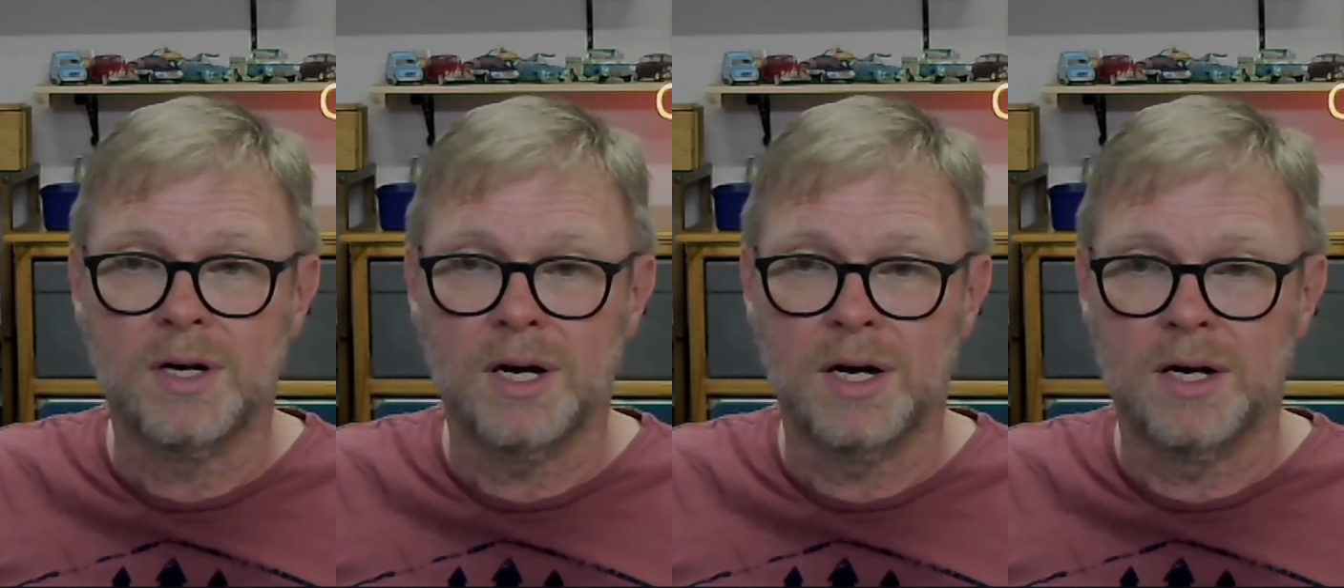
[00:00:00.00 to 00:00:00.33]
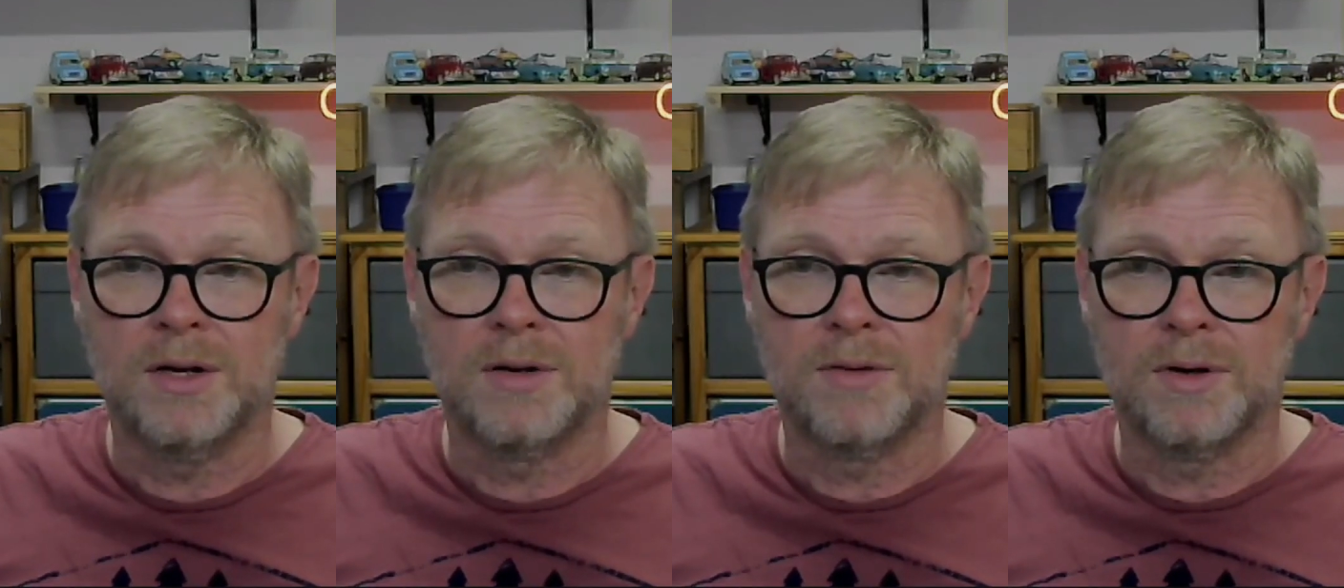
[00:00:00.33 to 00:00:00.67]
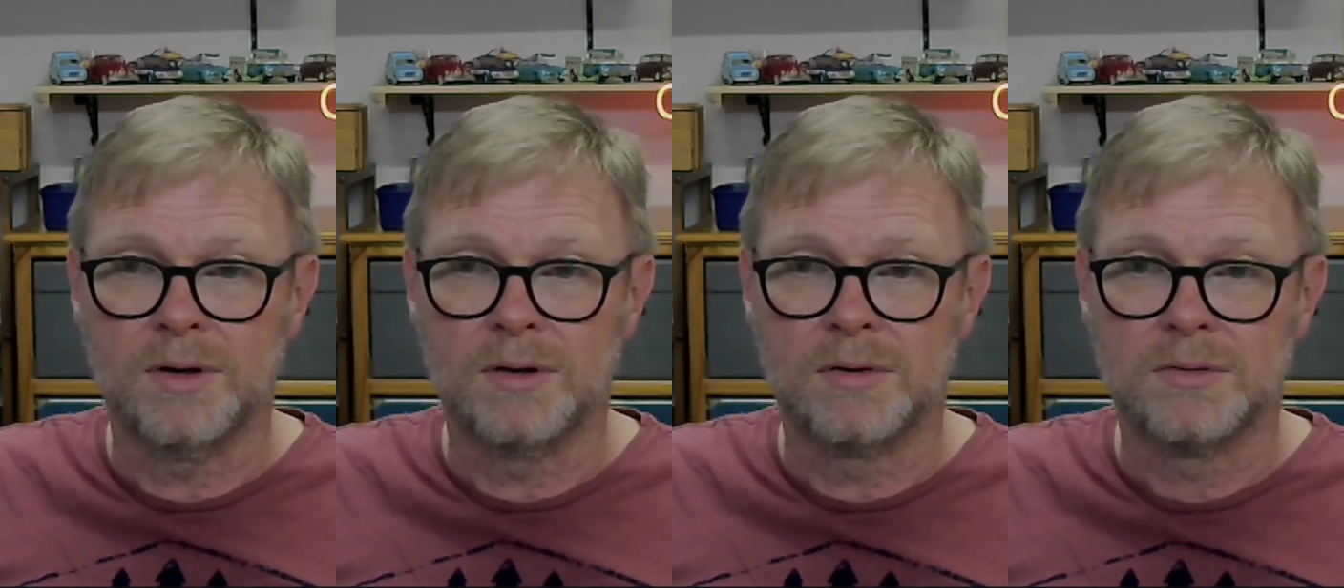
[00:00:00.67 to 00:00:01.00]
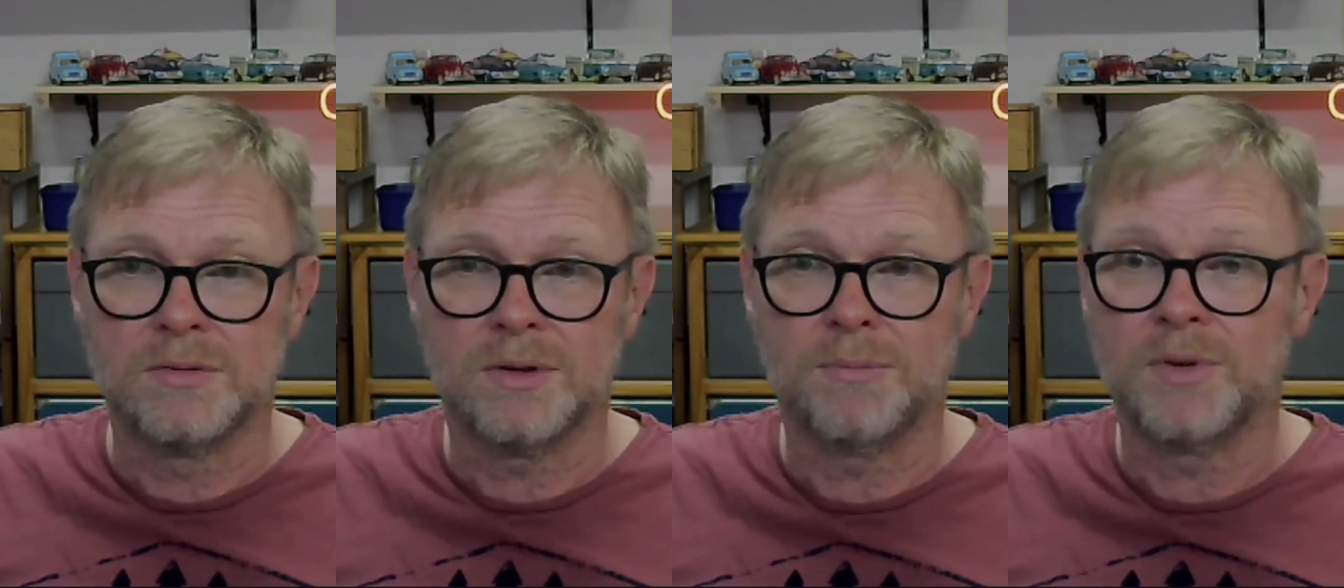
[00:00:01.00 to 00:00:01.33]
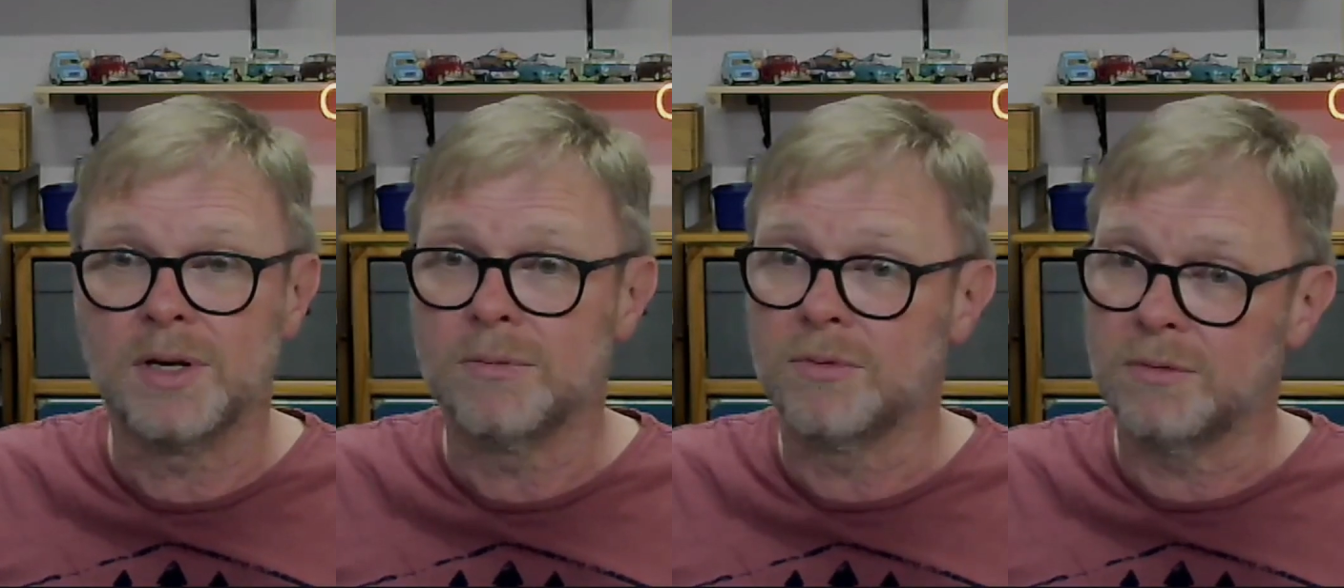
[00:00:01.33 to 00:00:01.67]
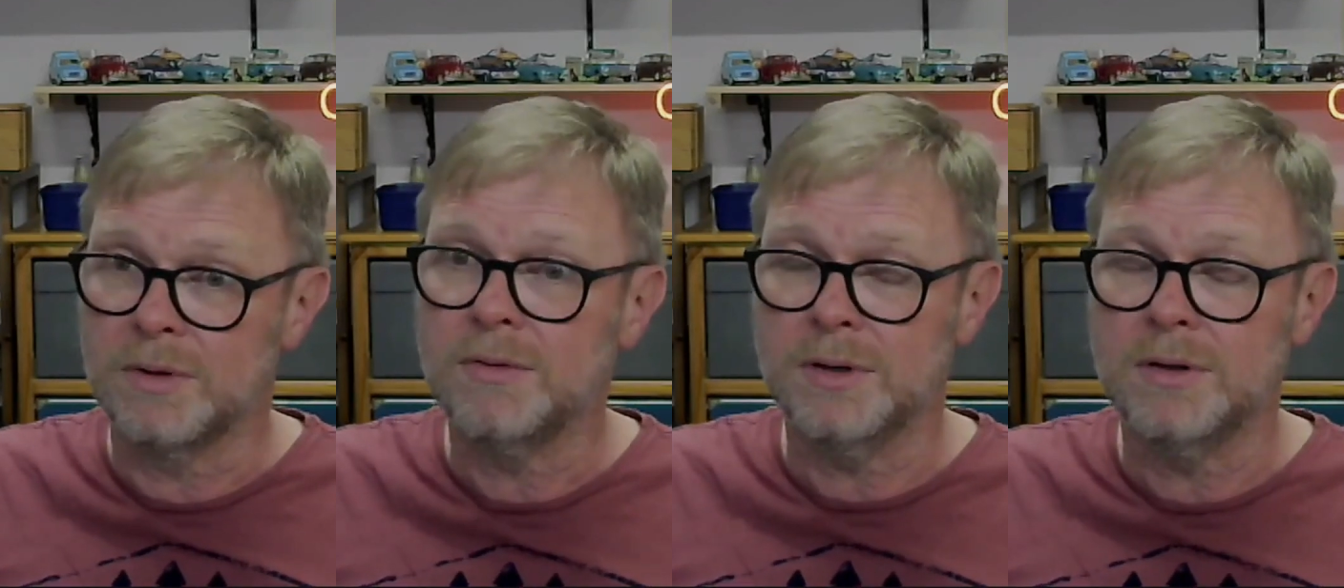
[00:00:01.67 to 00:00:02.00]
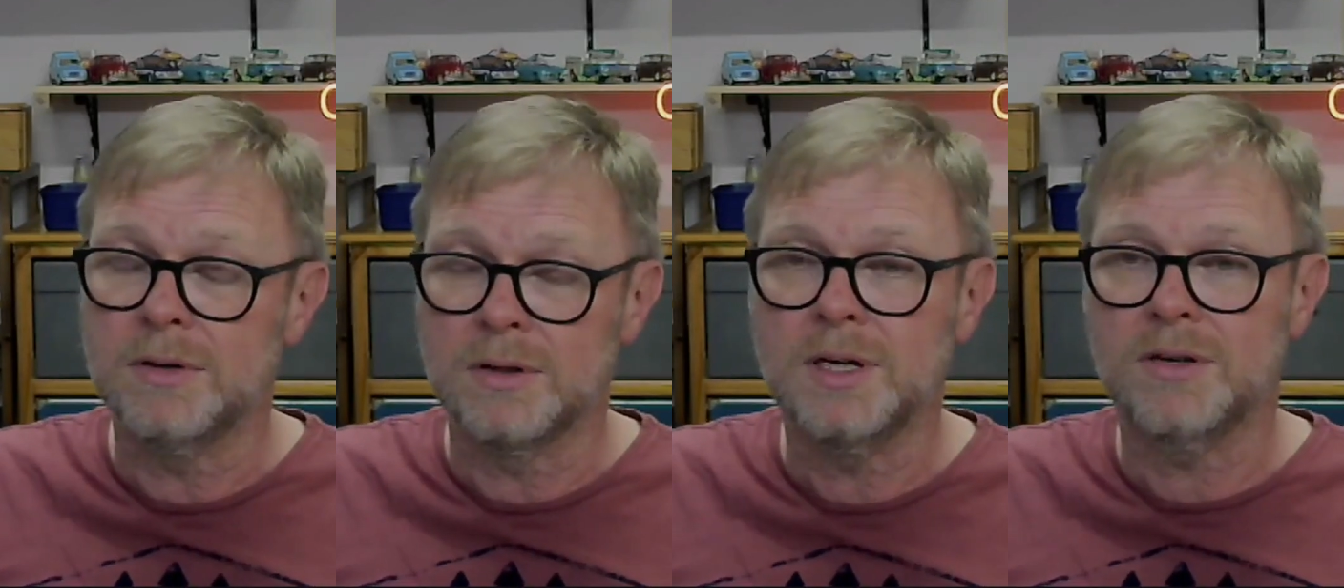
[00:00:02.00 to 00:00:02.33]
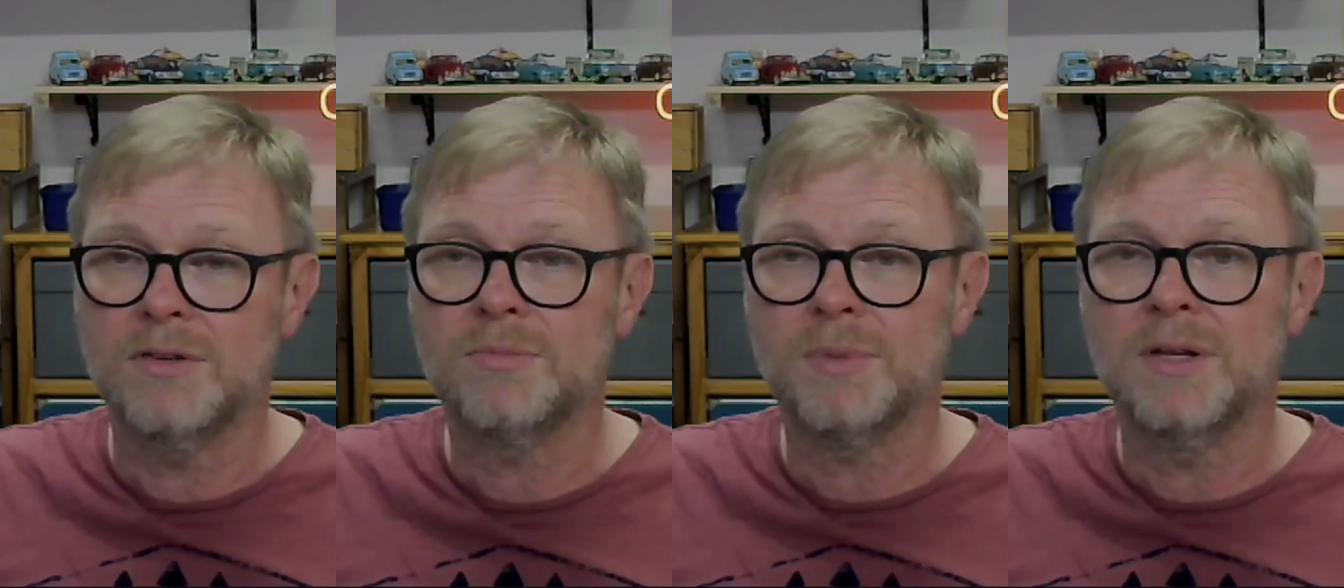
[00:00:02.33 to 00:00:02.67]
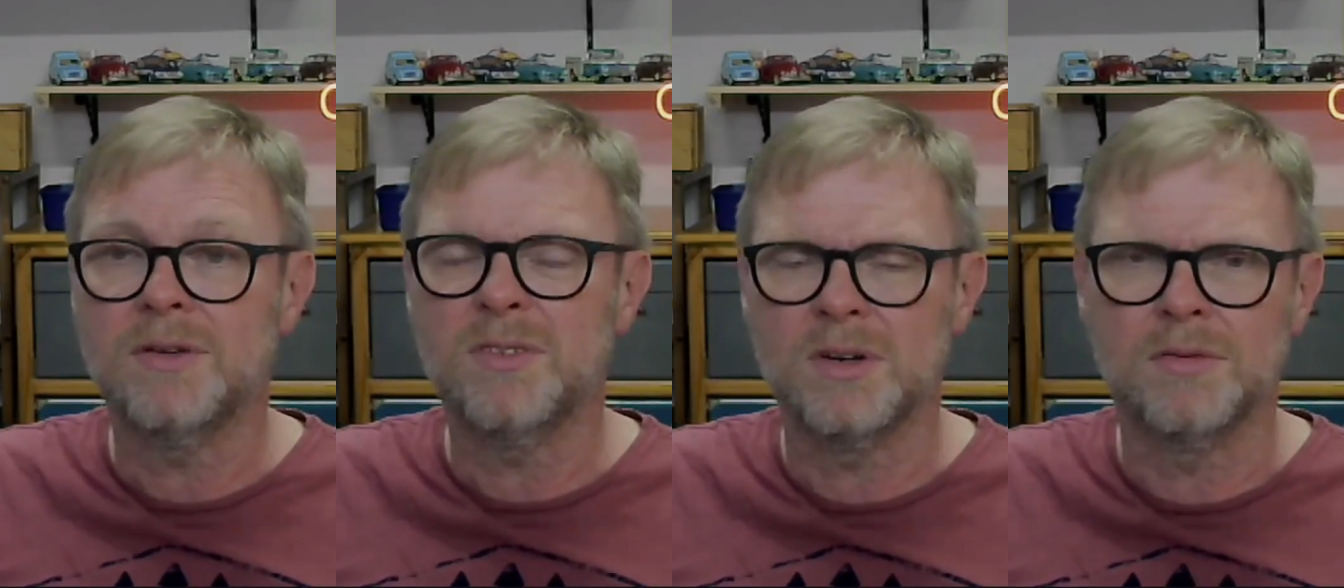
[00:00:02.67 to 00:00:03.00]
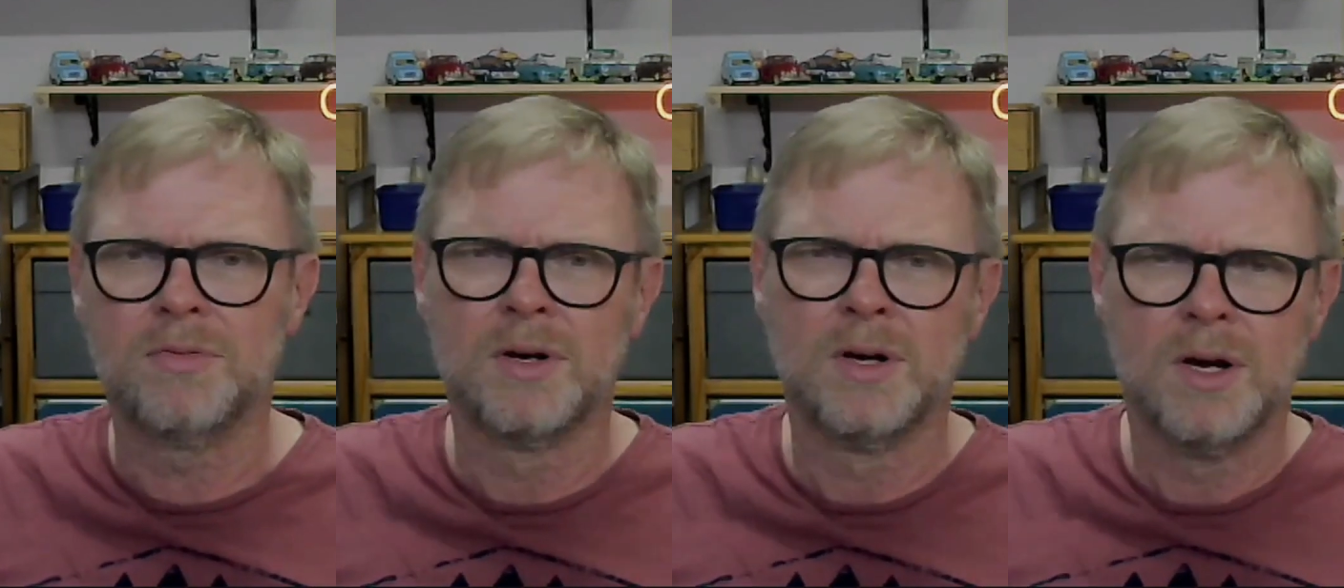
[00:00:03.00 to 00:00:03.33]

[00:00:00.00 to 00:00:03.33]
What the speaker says: and sometimes very expensive